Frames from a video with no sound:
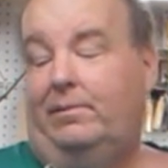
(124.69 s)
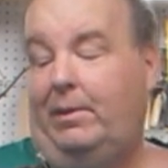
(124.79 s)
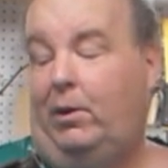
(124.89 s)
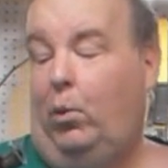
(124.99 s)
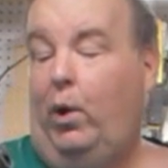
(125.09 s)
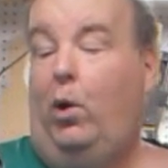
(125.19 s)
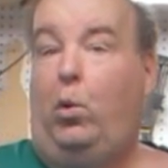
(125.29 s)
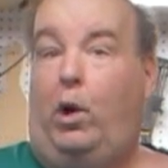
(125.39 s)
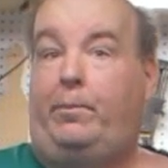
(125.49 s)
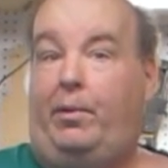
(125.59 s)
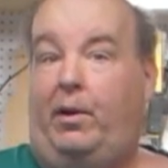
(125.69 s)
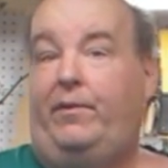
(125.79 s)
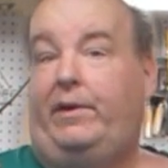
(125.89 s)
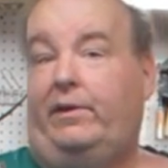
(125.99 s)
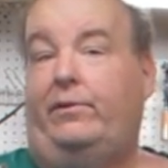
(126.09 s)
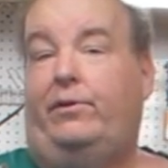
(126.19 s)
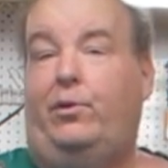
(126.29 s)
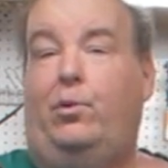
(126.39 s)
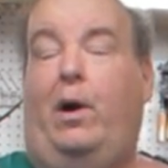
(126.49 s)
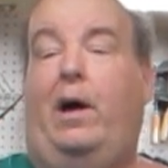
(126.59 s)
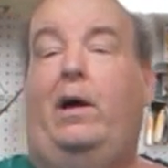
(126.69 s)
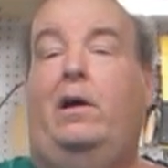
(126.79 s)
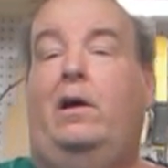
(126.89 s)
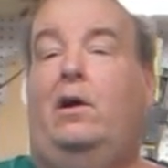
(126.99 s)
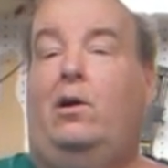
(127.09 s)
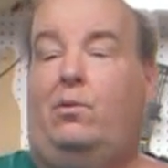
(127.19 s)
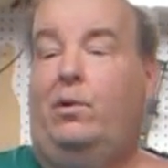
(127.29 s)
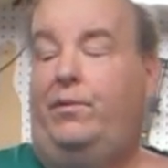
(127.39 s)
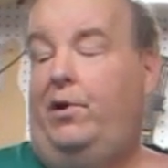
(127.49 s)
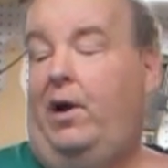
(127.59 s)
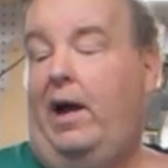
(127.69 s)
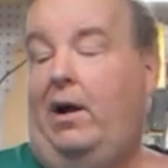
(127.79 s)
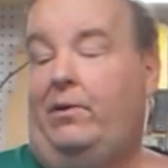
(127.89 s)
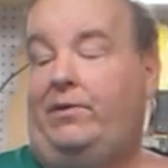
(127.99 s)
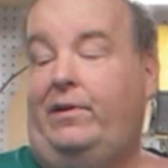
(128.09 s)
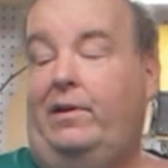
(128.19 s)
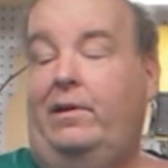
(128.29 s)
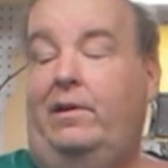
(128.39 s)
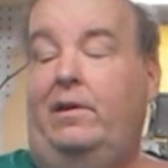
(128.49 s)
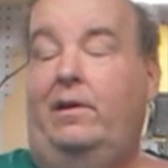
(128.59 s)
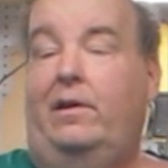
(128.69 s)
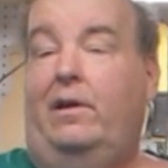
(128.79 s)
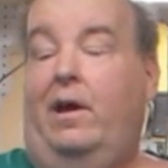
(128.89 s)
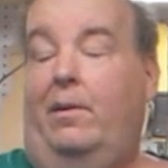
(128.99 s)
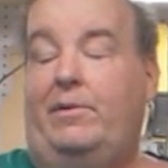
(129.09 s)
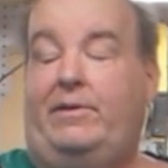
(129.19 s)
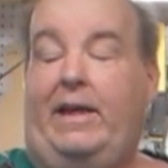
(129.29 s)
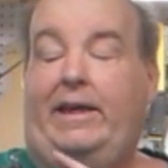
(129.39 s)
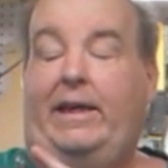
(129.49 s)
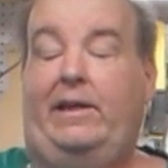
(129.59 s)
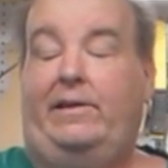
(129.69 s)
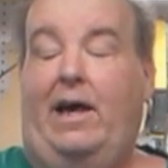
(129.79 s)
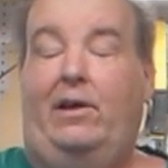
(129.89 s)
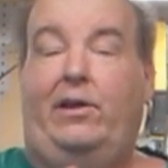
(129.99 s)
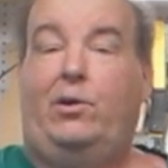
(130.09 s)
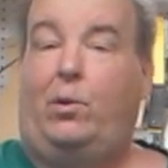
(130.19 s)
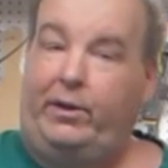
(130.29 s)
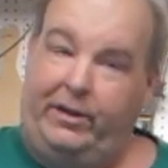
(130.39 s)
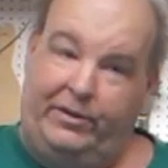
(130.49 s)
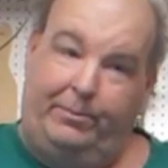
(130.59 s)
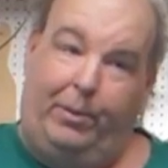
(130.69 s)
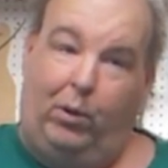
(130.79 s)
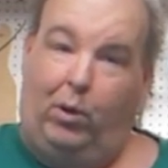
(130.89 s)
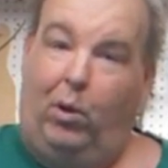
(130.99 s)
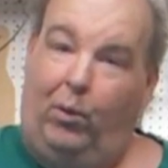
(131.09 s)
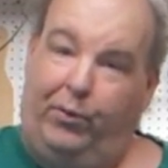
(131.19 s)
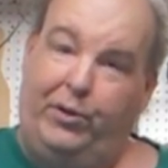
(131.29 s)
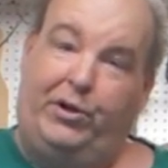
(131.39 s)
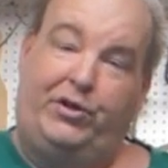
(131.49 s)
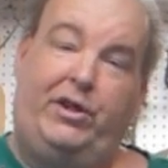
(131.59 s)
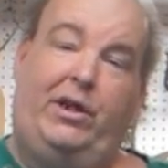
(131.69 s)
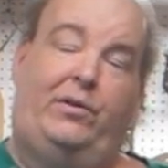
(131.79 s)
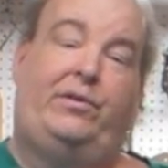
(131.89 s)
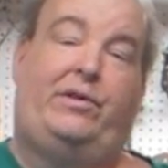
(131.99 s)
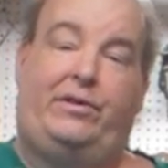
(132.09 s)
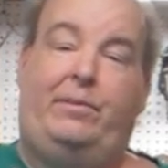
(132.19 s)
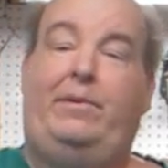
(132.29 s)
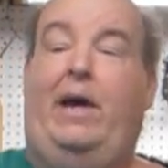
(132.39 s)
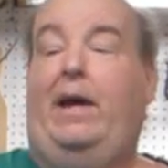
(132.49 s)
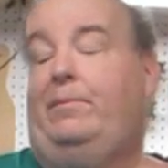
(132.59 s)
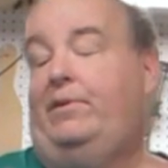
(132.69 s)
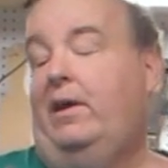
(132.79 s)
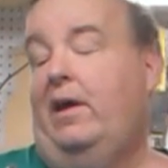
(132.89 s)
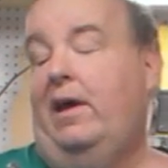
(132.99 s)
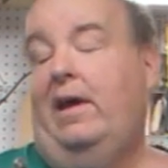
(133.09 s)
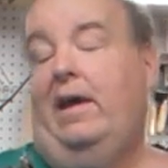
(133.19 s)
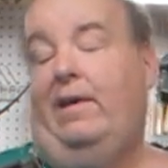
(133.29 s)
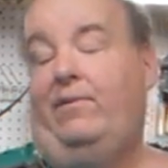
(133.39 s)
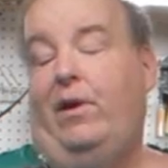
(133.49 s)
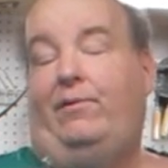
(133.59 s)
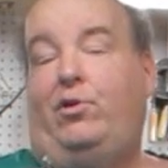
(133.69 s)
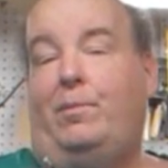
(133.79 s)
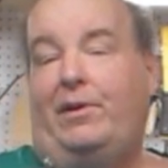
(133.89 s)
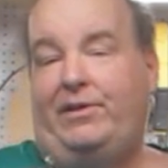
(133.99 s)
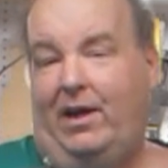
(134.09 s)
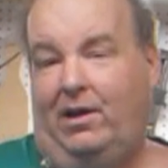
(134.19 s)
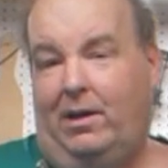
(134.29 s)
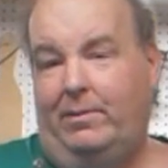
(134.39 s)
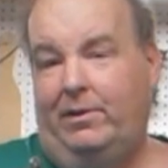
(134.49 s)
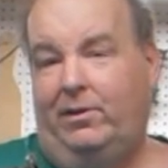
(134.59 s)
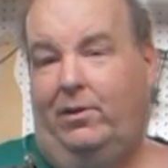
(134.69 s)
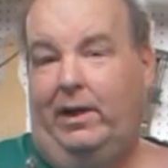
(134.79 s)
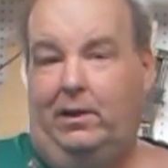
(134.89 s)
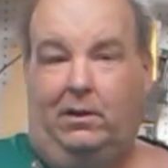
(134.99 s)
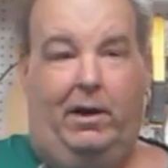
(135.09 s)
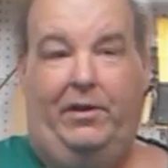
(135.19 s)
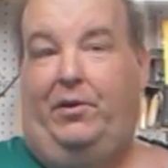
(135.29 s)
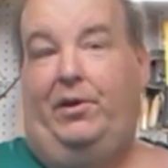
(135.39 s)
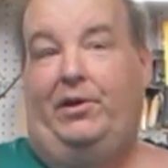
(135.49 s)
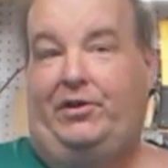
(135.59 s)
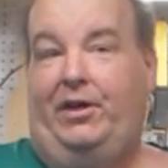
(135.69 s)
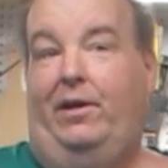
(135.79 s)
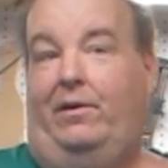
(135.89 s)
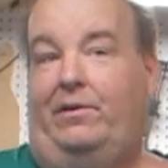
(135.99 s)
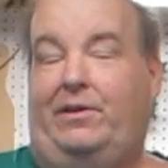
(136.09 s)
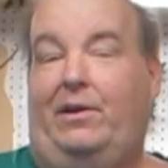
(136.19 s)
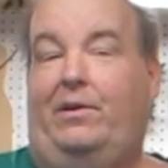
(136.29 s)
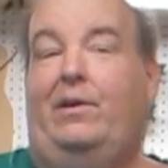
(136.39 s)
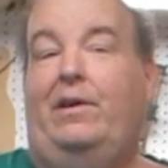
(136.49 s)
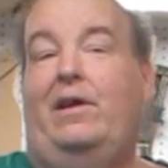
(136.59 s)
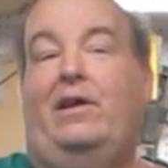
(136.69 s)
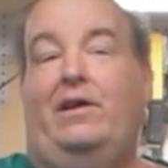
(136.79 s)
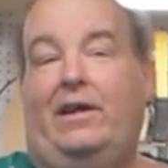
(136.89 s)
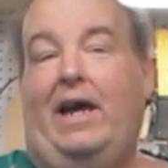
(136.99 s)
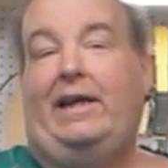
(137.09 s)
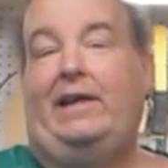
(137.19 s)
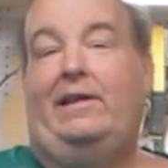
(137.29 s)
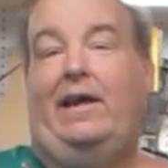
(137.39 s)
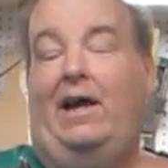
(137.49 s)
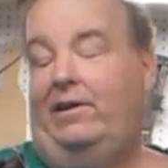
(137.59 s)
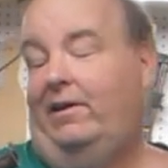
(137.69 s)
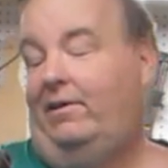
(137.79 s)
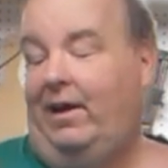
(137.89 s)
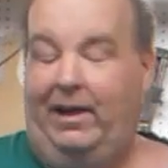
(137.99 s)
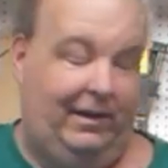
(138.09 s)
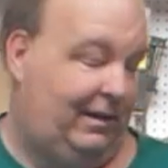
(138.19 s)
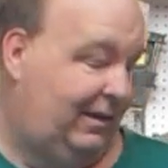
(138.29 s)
But it will work perfect to roof your house. You just got to get it dialed in to where it doesn't poke a hole through your shingles. Because sometimes, if you have too much air coming to it, it'll go right through your shingle. So you got to get it dialed in right.